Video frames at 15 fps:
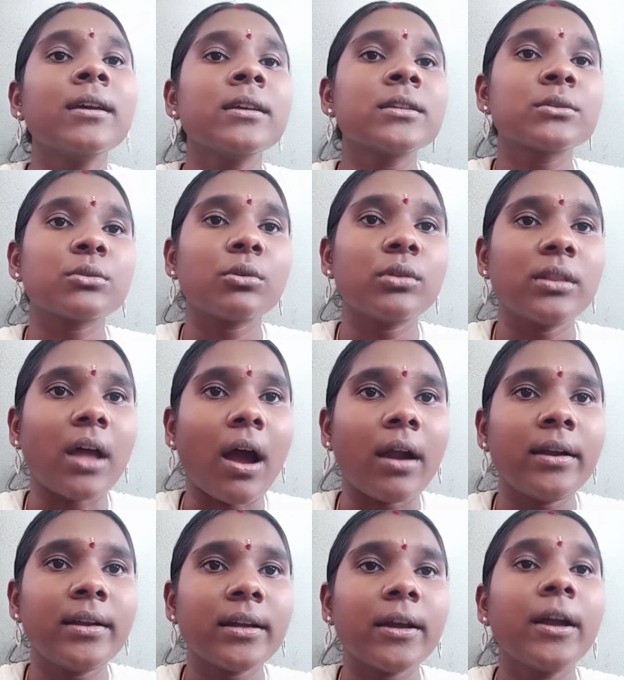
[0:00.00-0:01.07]
so
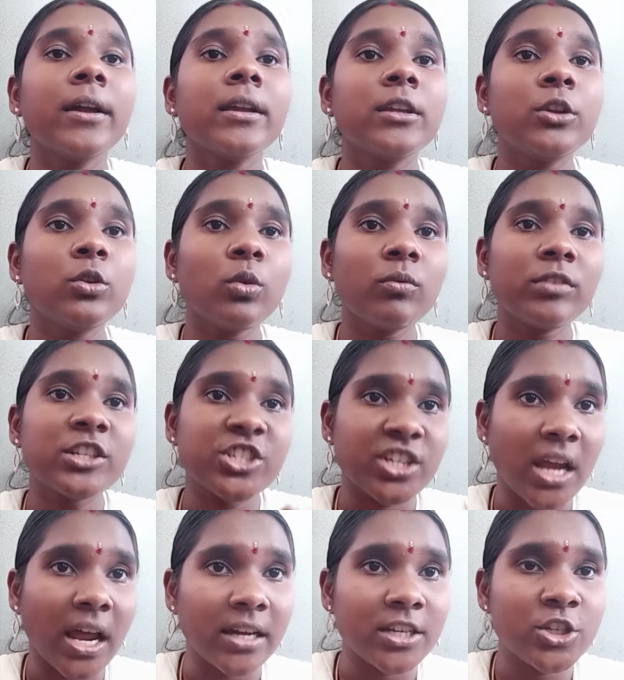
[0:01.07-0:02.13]
that you would
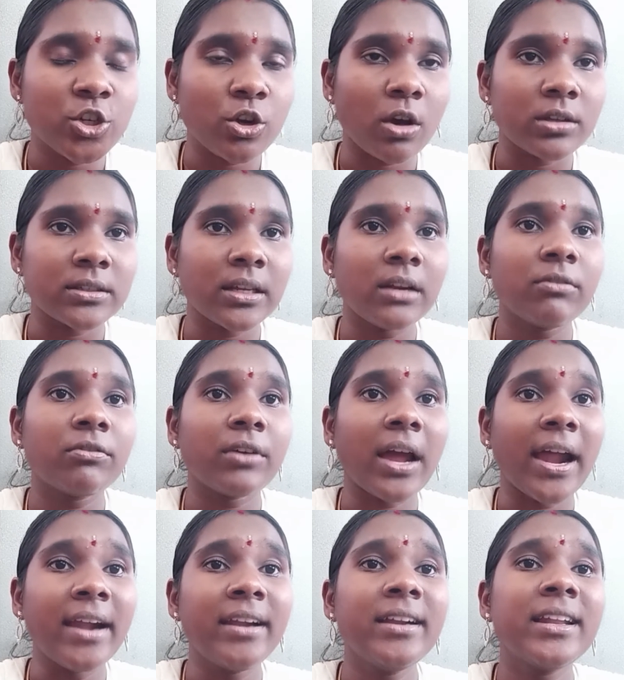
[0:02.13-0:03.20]
challenge yourself
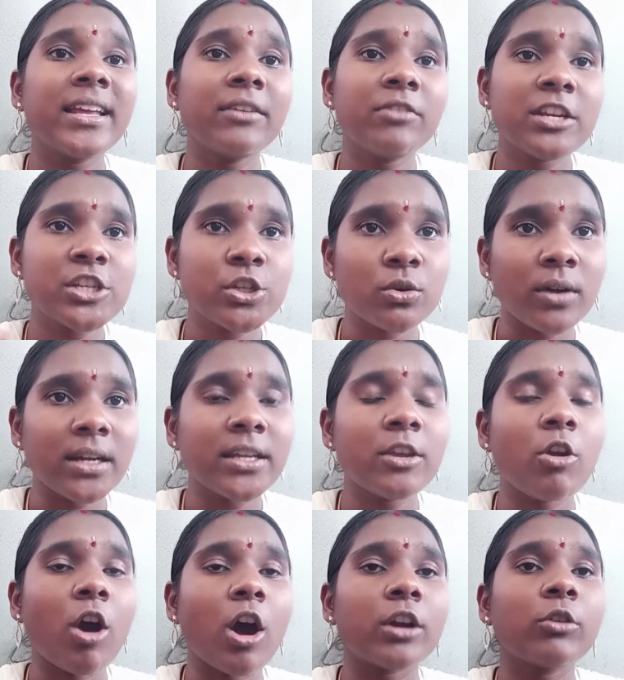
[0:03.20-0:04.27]
and eventually
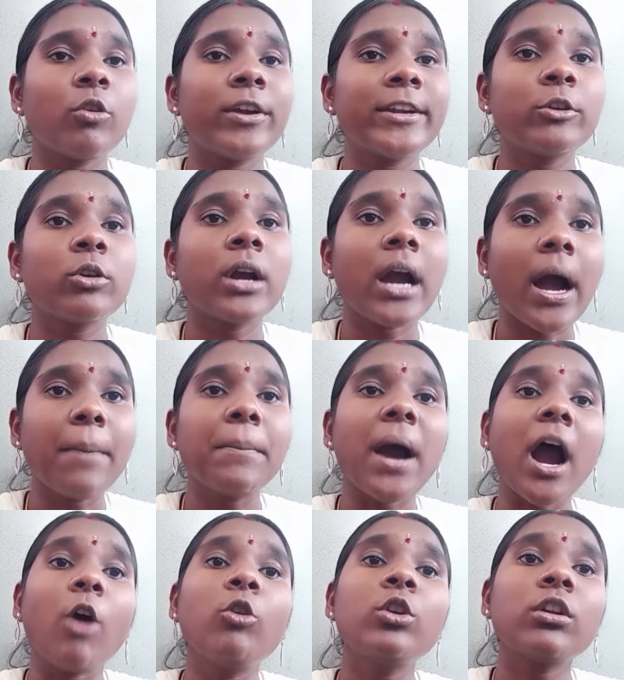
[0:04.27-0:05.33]
you are going to come
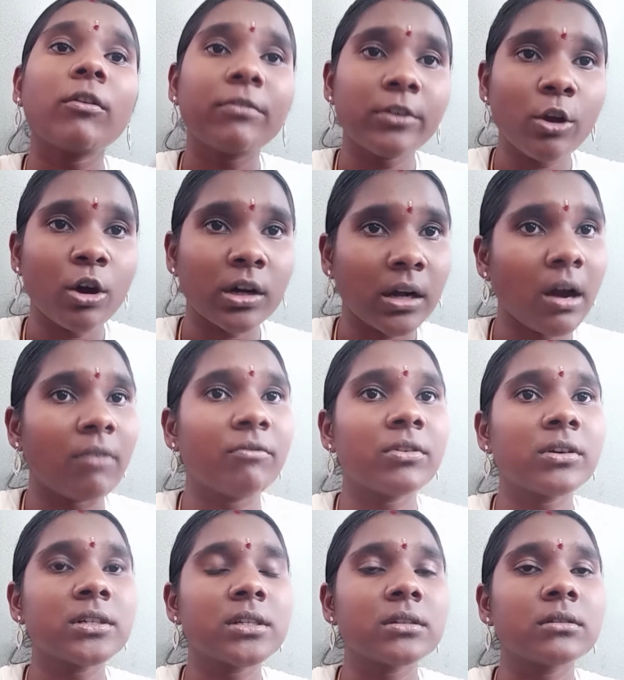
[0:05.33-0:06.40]
out of your
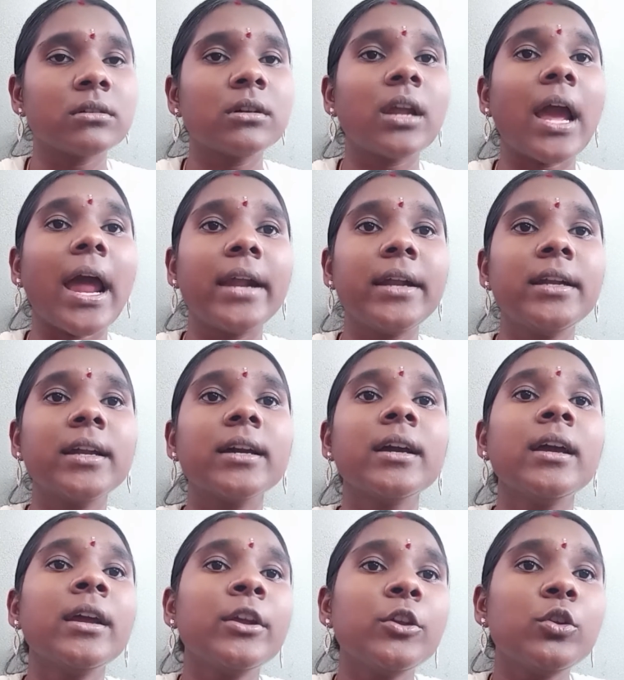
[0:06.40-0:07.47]
comfort zone and
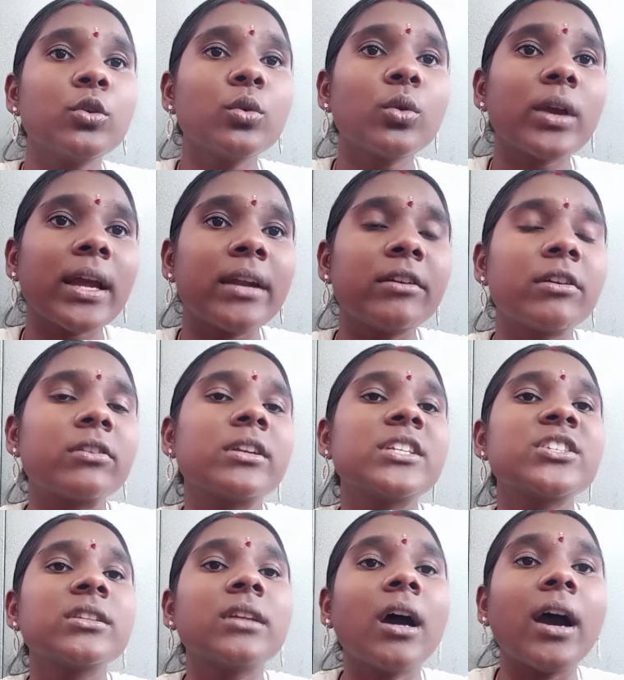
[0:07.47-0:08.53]
you can
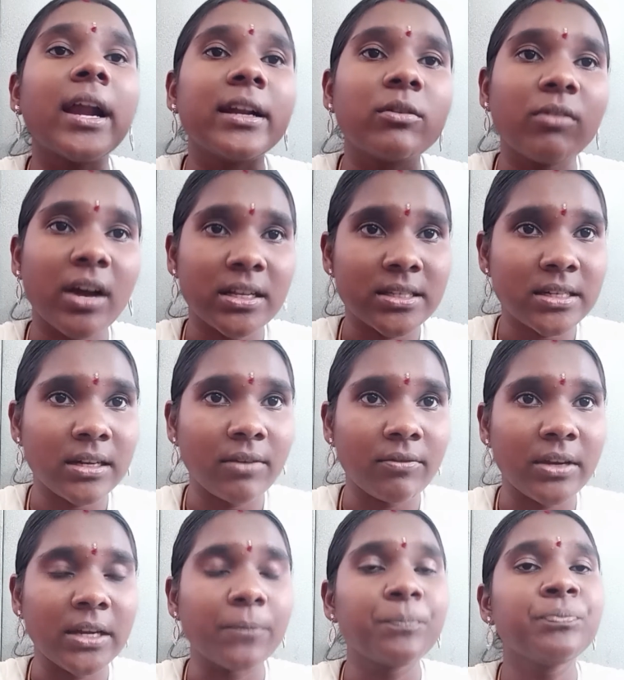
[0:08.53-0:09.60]
reach the advanced level.